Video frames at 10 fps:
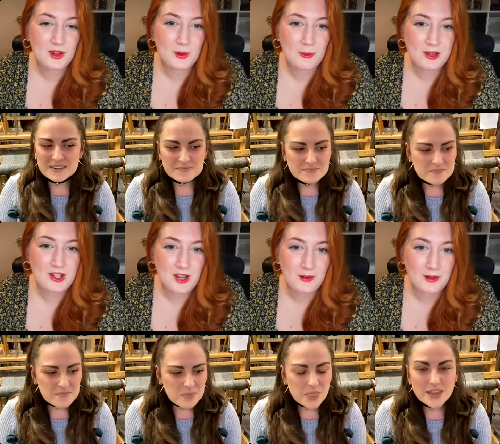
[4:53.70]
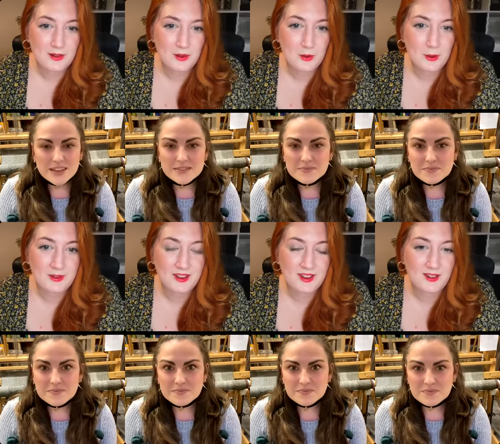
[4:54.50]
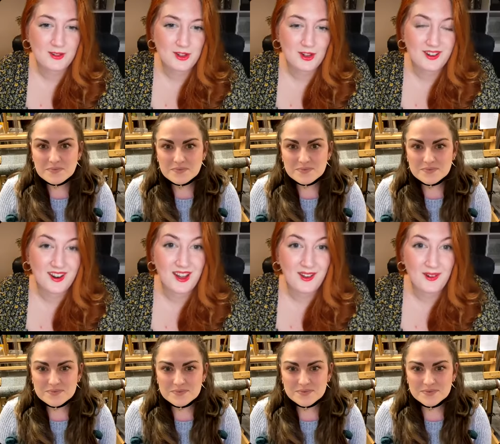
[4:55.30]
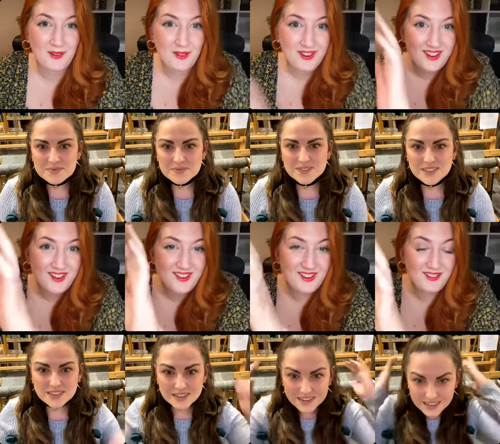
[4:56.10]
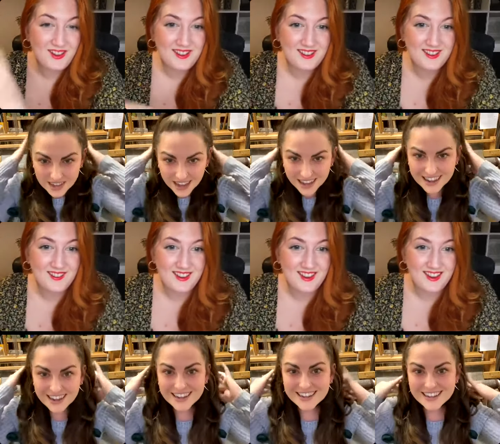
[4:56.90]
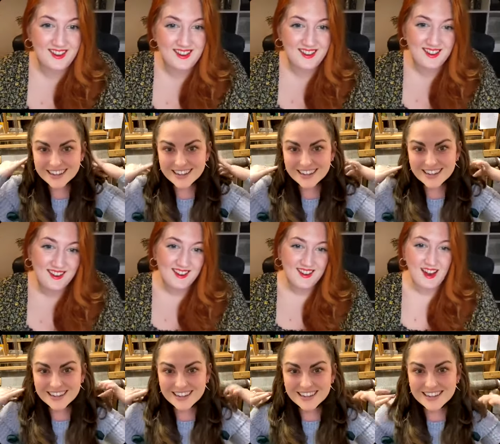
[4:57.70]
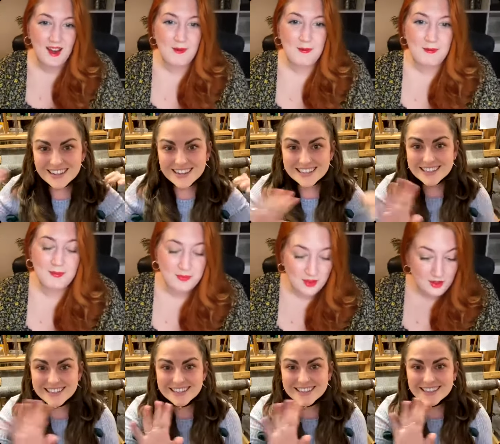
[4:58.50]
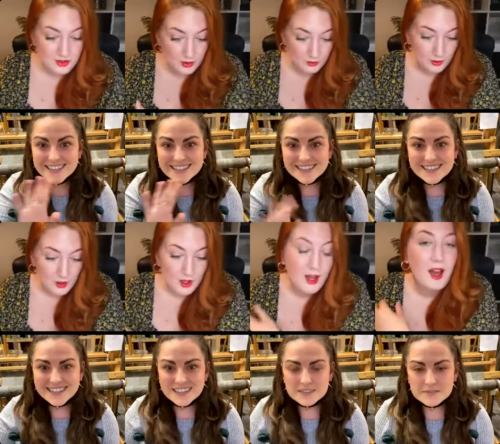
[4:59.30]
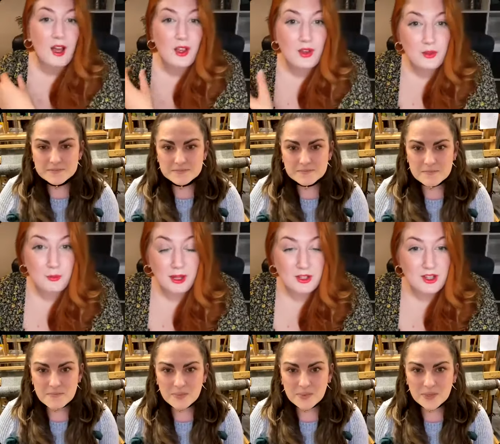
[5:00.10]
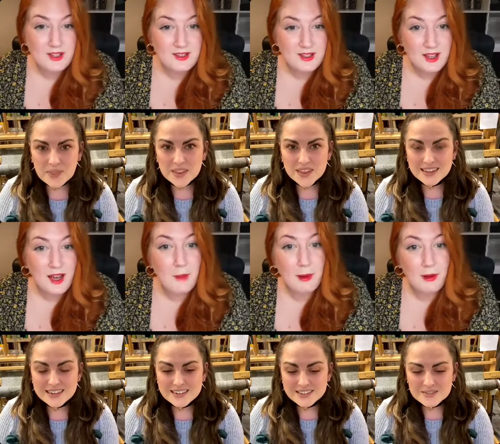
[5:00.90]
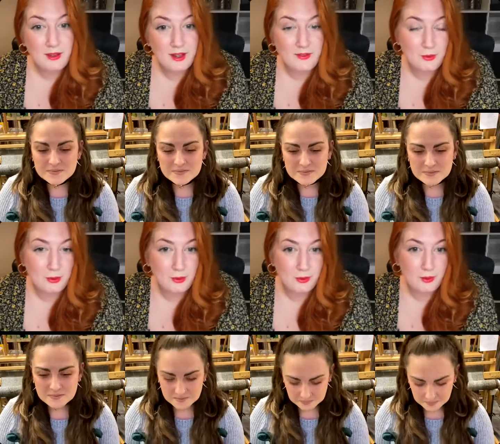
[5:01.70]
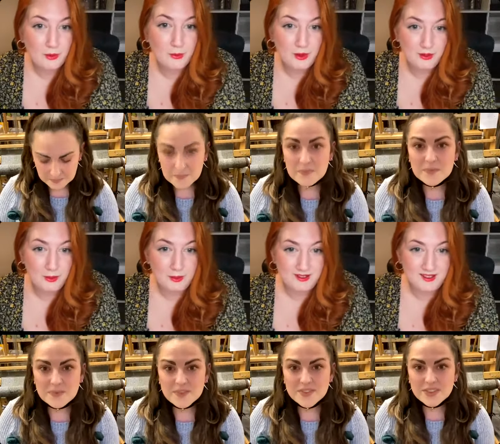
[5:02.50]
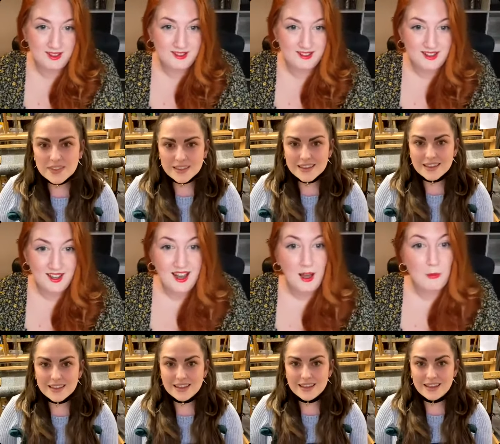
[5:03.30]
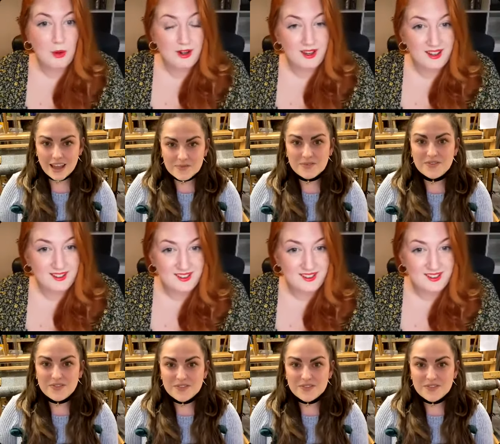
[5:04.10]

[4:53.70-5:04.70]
Speaker 1: do a big shout out to the Cripster there who's joined in. Hello, it's lovely Hi. to see you here. Um, so You've mentioned about the Liverpool weaving business and what it is,